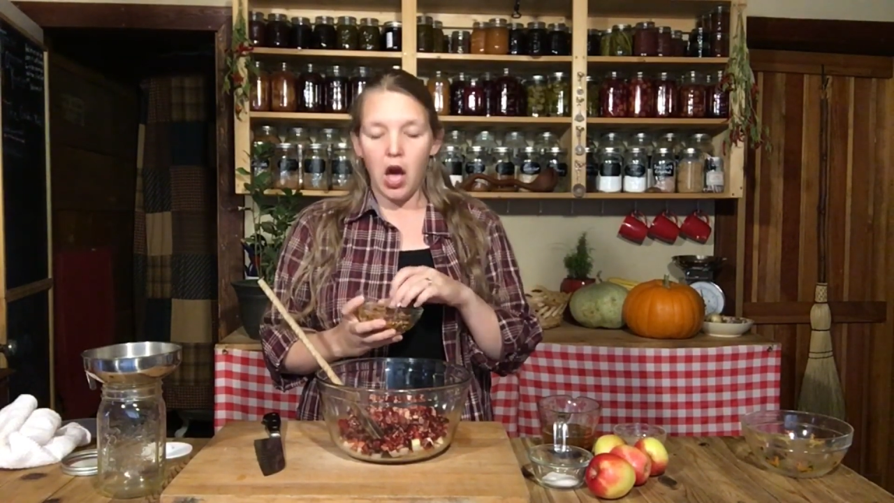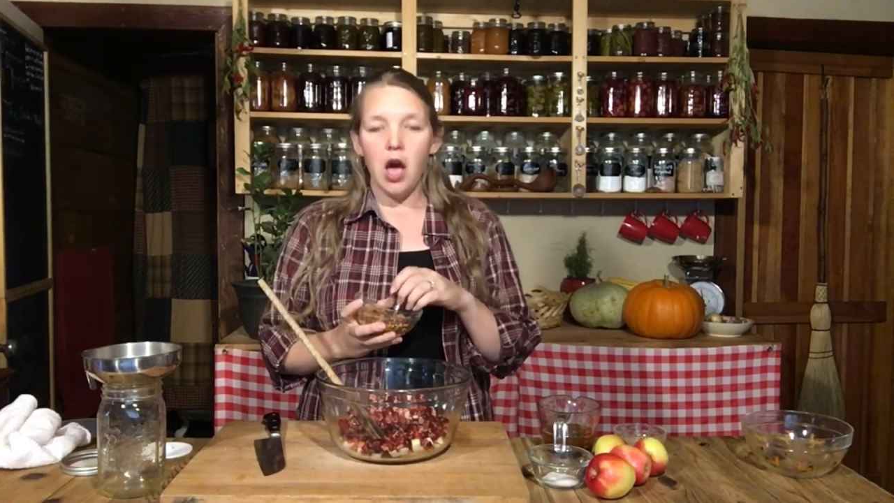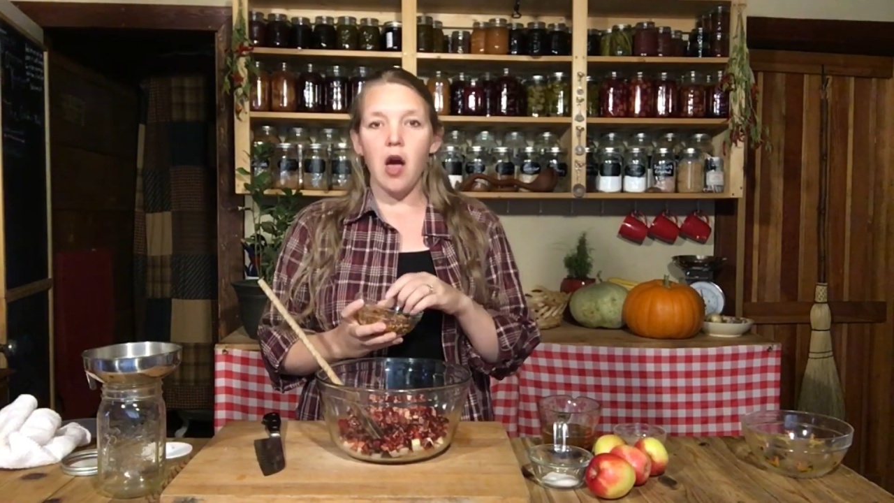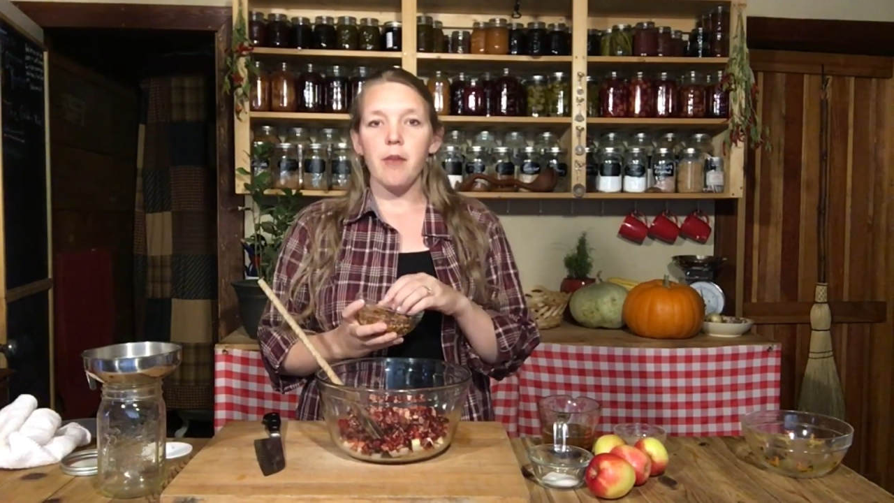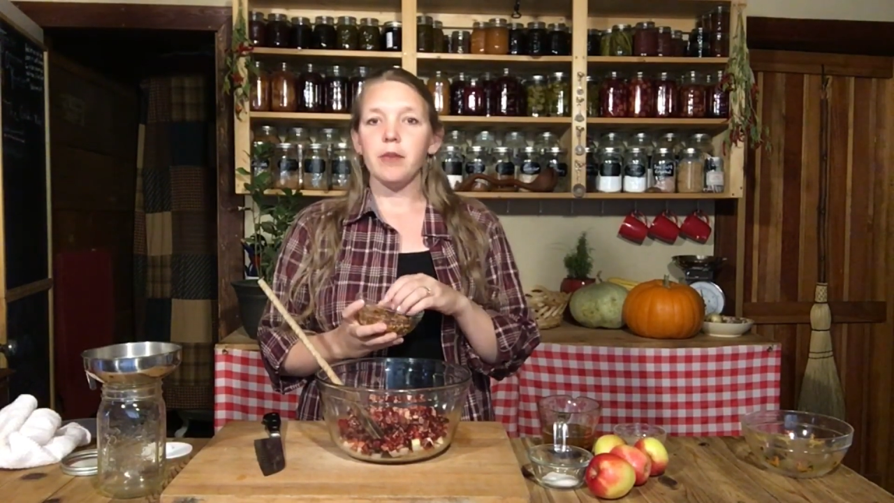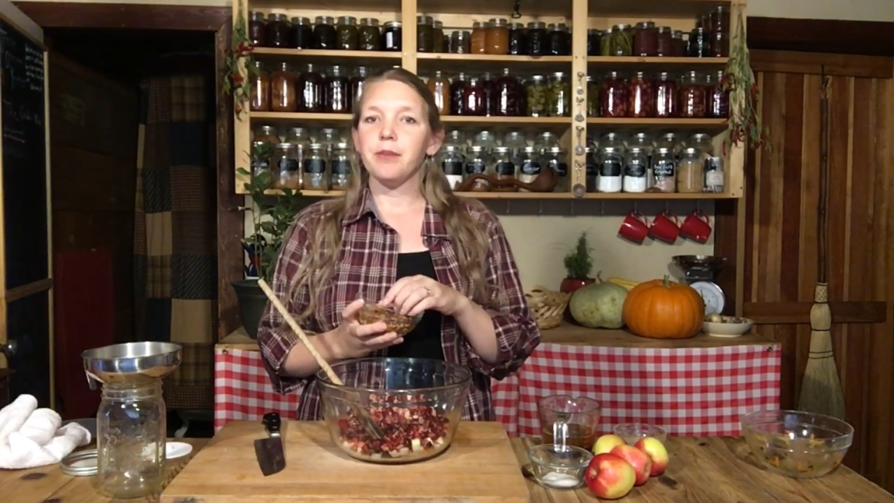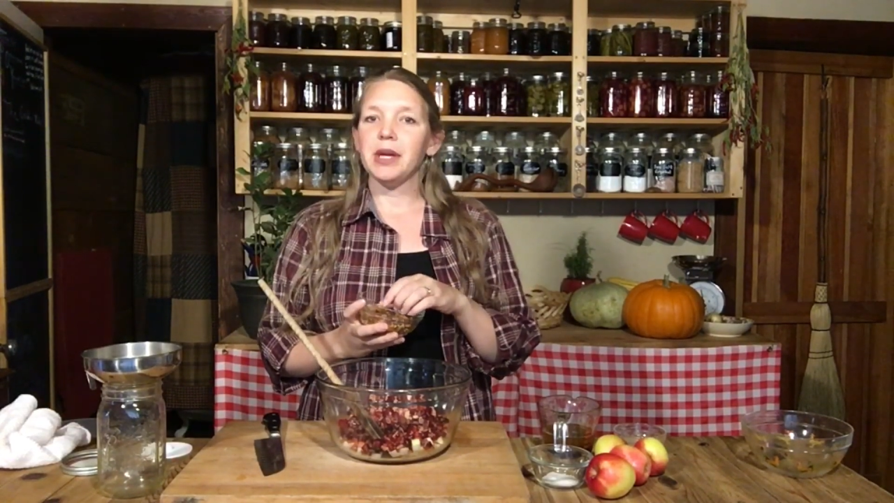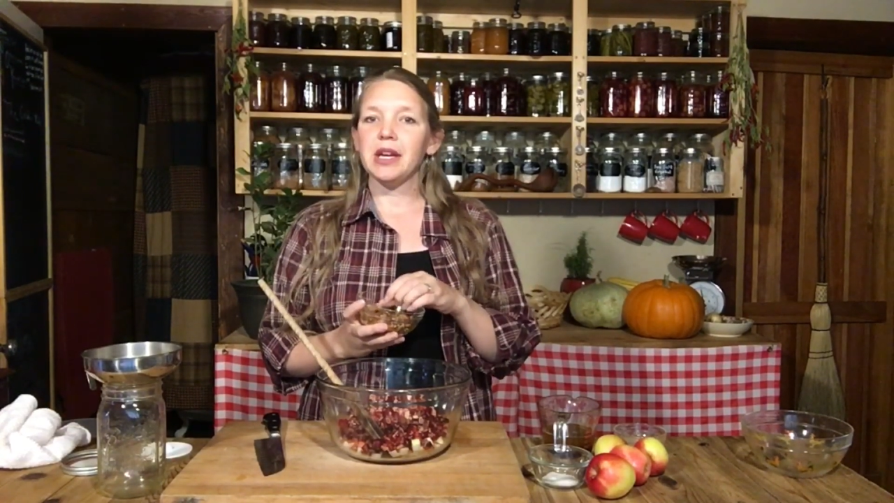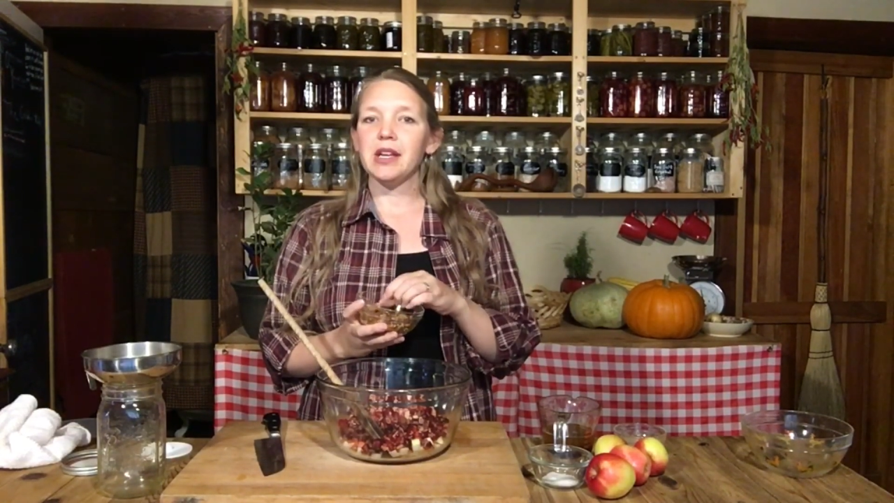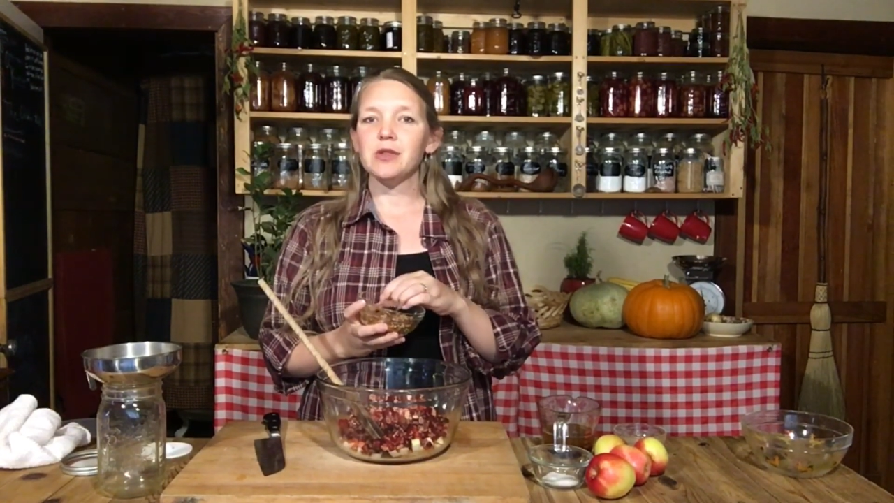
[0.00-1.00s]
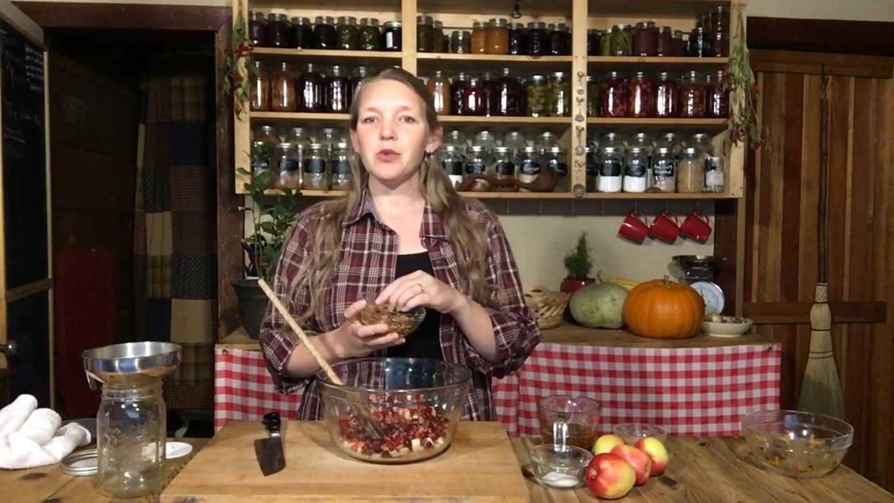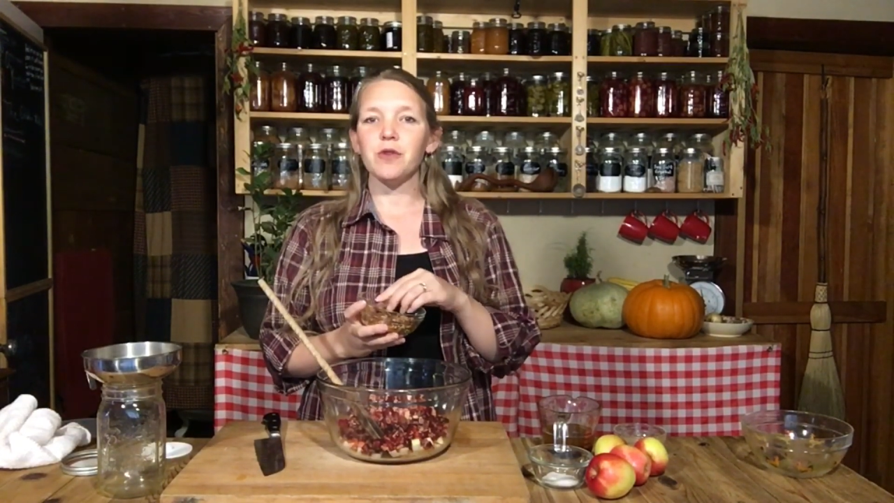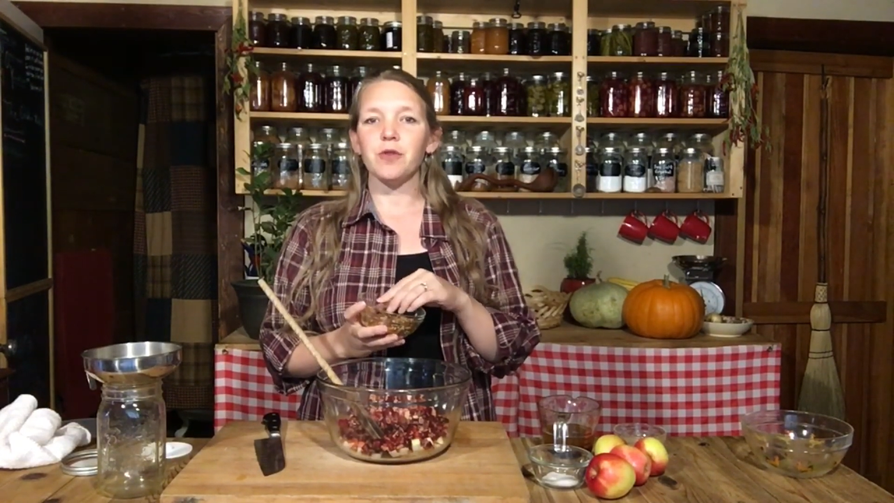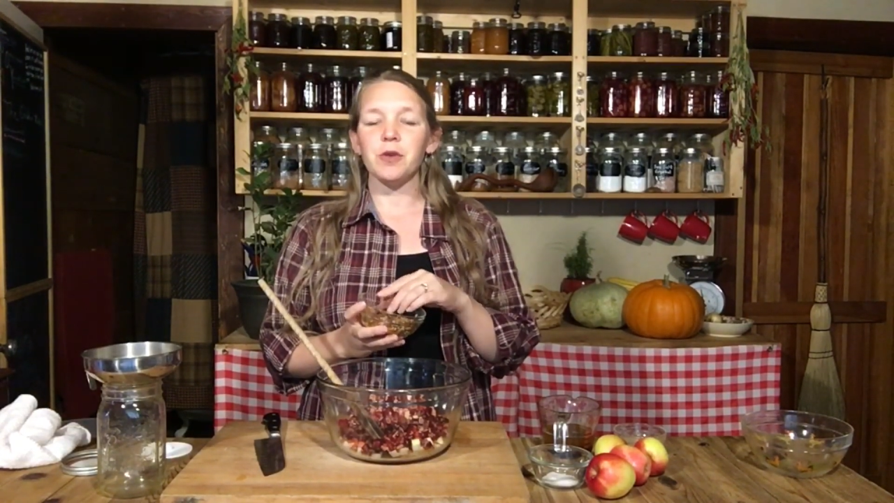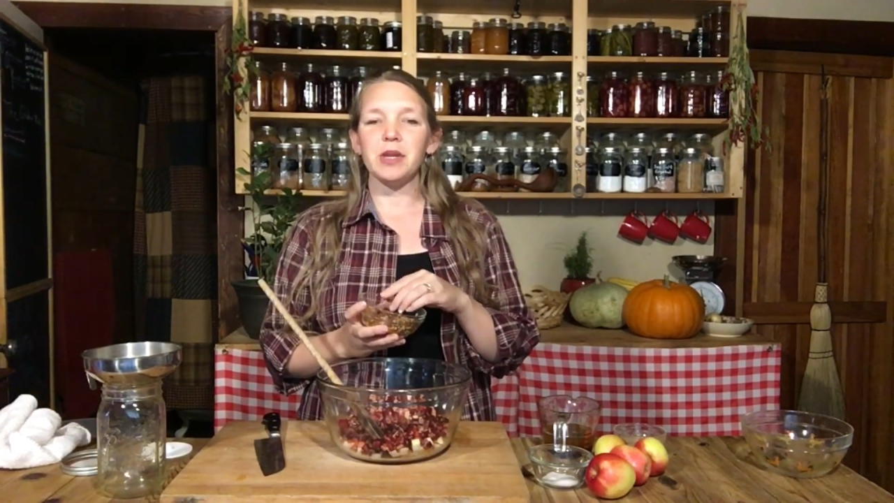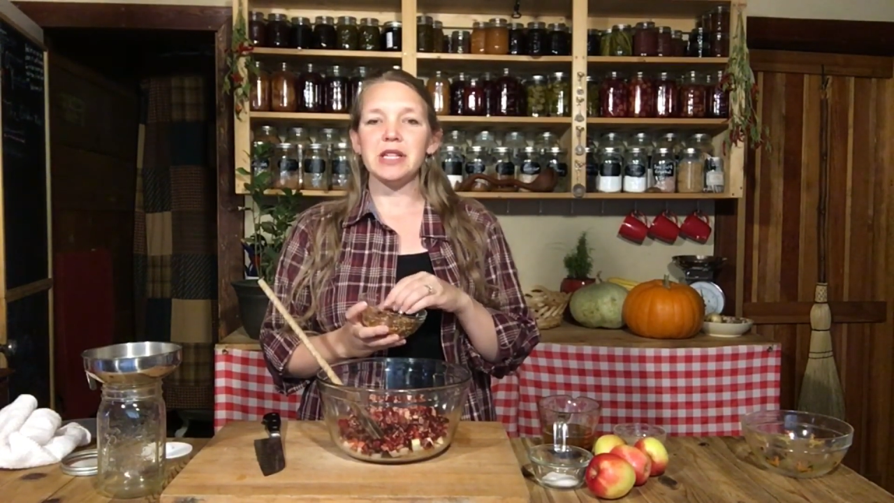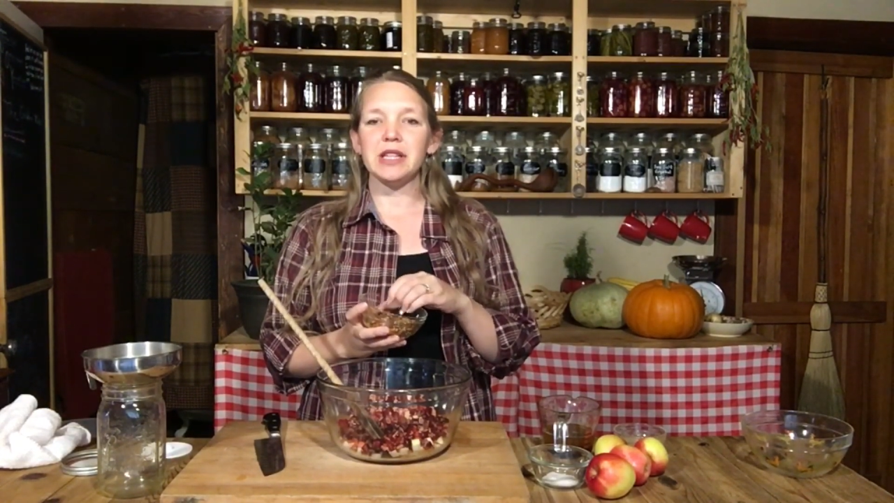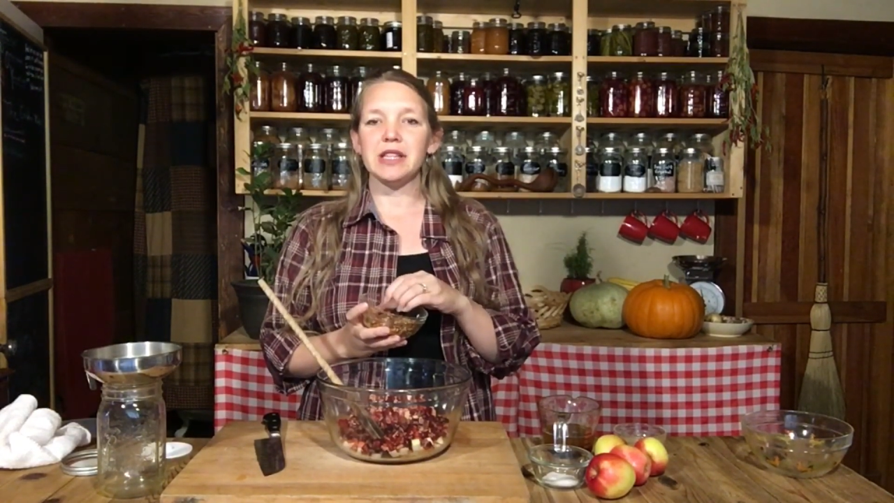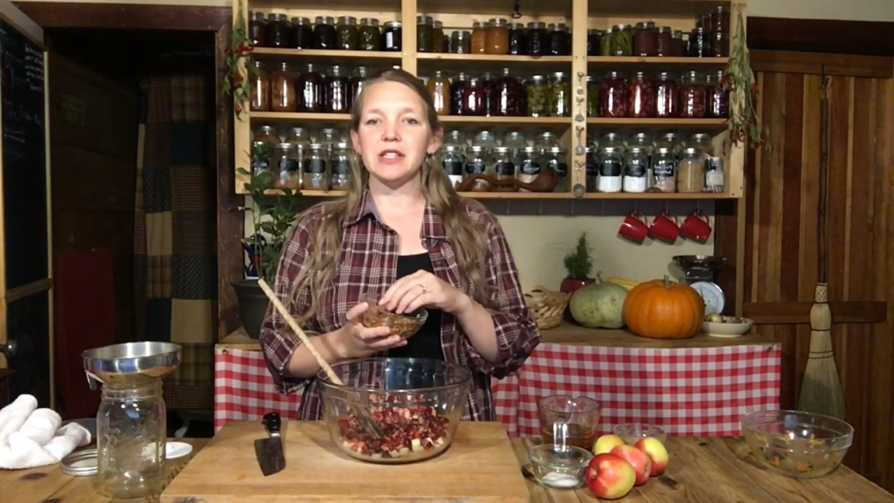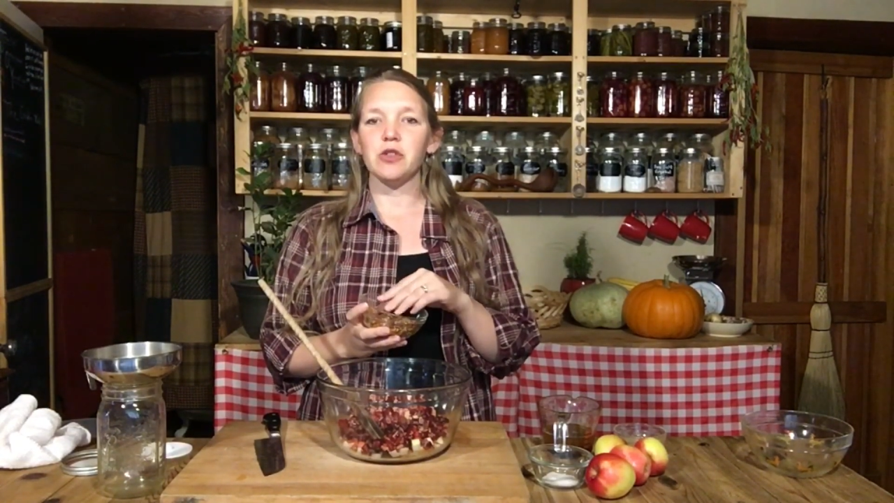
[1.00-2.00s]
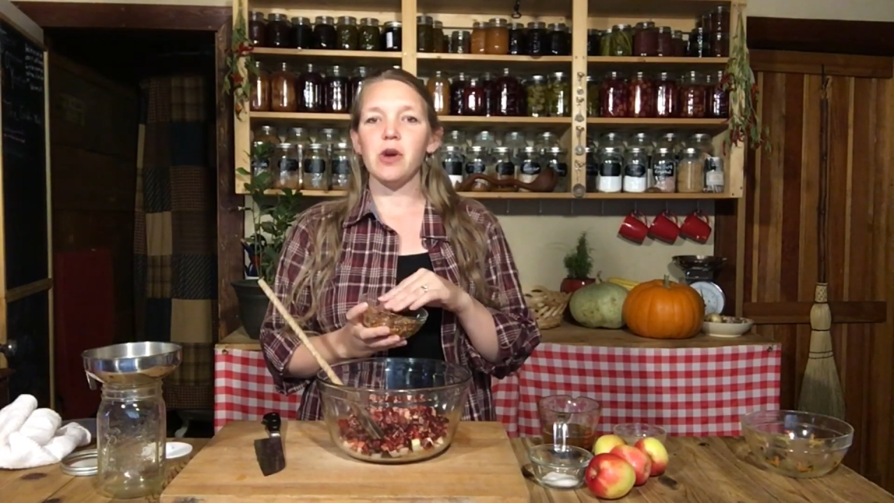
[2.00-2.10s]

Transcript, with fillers: Um, because we're fermenting this,